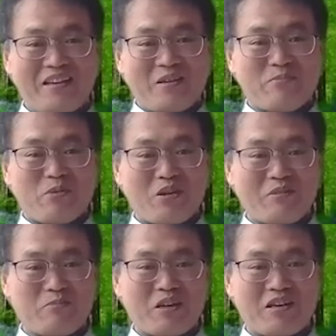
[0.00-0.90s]

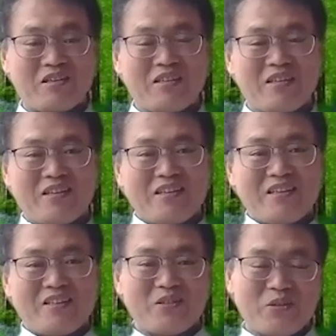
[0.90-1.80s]
important part.
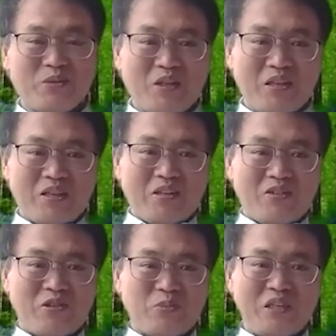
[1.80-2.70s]

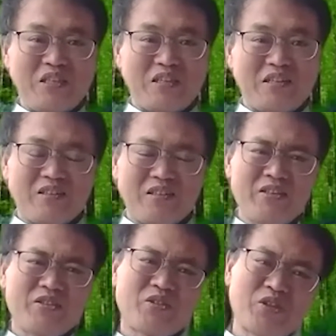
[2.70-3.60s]
For me, it
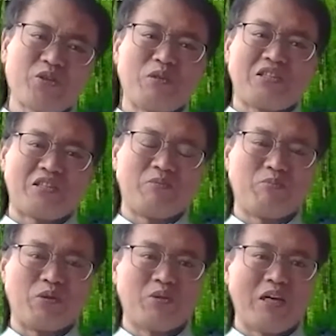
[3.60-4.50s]
should be
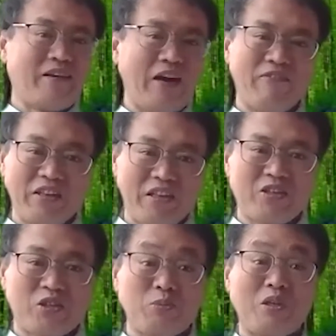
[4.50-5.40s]
simple. Everything
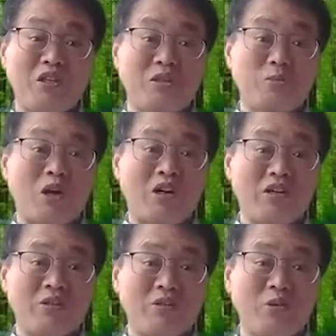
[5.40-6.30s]
should be smart.
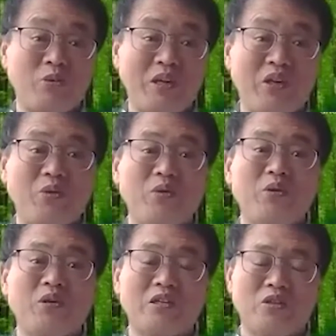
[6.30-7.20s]
When you
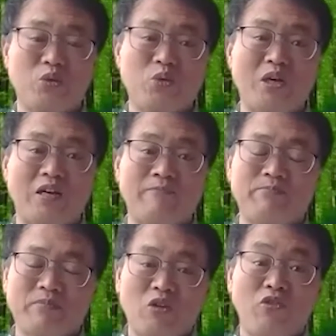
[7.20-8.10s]
do
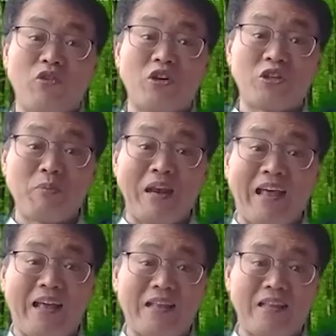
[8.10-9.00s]
forest
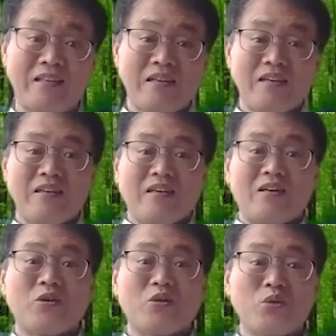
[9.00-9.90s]
plan
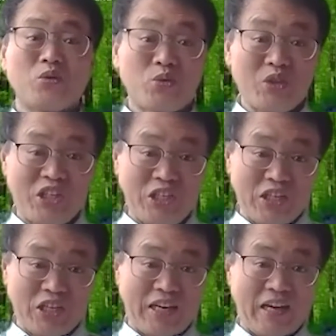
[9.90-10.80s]
or strategic
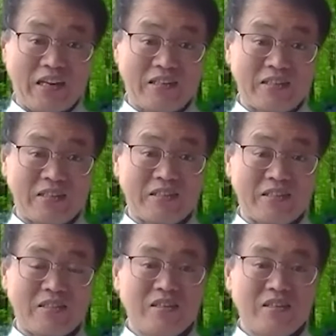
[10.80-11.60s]
analysis,